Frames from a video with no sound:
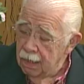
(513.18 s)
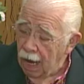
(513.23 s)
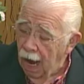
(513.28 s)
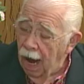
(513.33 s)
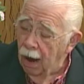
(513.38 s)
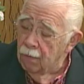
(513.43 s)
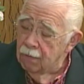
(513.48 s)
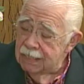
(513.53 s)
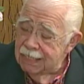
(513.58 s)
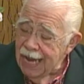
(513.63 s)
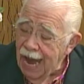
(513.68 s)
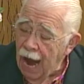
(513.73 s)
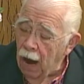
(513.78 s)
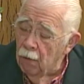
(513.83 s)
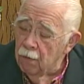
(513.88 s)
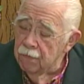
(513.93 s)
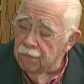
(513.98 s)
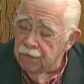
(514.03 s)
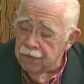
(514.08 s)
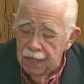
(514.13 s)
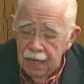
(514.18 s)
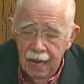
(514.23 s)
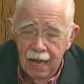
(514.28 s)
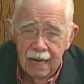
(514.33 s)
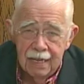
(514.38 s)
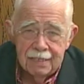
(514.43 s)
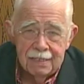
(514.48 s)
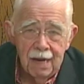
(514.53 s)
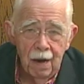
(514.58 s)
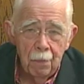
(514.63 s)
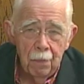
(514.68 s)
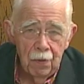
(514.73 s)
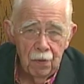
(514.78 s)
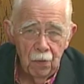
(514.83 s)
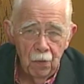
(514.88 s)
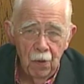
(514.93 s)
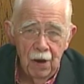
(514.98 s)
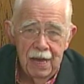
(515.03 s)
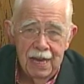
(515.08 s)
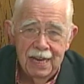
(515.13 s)
I was out for the last
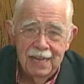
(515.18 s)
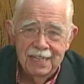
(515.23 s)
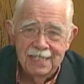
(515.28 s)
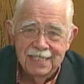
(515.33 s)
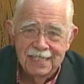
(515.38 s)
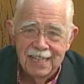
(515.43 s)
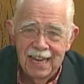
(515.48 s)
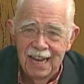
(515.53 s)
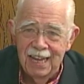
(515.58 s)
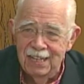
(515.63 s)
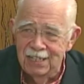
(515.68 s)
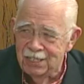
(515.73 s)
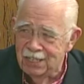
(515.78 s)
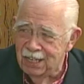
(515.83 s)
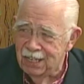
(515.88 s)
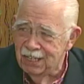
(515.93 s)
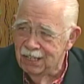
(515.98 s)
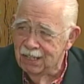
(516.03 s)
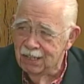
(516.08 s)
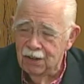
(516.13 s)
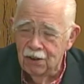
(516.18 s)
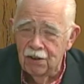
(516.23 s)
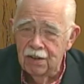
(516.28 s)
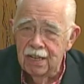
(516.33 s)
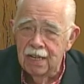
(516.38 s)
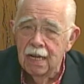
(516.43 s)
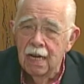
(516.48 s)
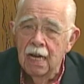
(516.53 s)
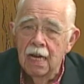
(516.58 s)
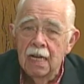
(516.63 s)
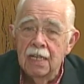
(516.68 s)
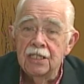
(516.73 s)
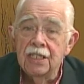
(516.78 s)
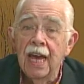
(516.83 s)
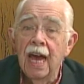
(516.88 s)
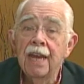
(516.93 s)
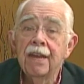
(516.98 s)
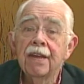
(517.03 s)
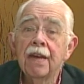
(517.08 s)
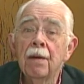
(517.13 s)
couple of weeks, and she couldn't. She
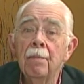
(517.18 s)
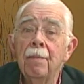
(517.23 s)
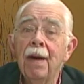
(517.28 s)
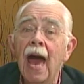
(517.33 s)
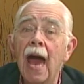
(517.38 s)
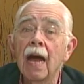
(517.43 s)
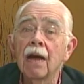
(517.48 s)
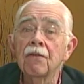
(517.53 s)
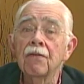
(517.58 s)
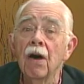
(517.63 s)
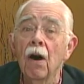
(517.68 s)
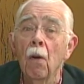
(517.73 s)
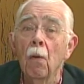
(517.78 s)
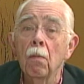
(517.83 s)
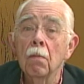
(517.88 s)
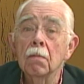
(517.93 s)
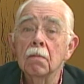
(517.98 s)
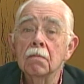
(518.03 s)
had to come back, though.